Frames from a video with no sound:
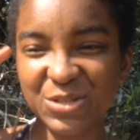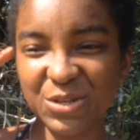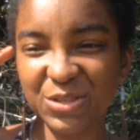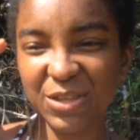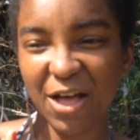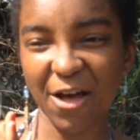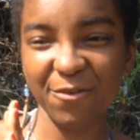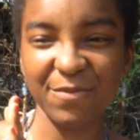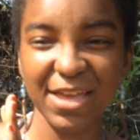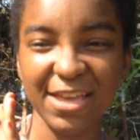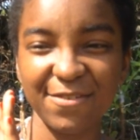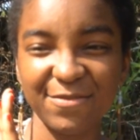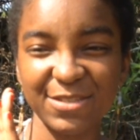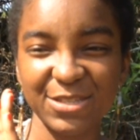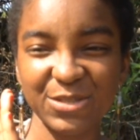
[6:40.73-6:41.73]
your thought
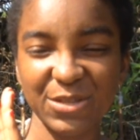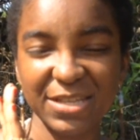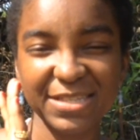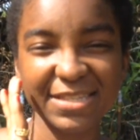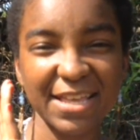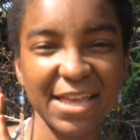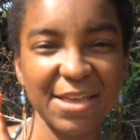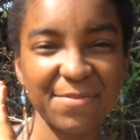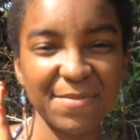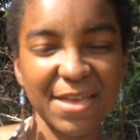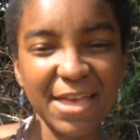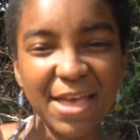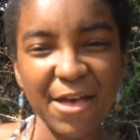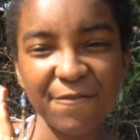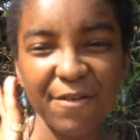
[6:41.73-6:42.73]
waves is on the same
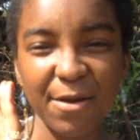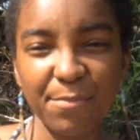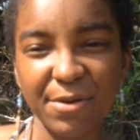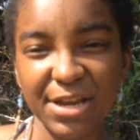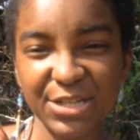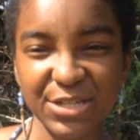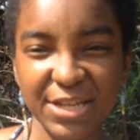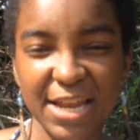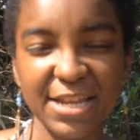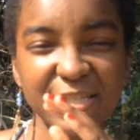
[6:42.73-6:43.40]
vibration.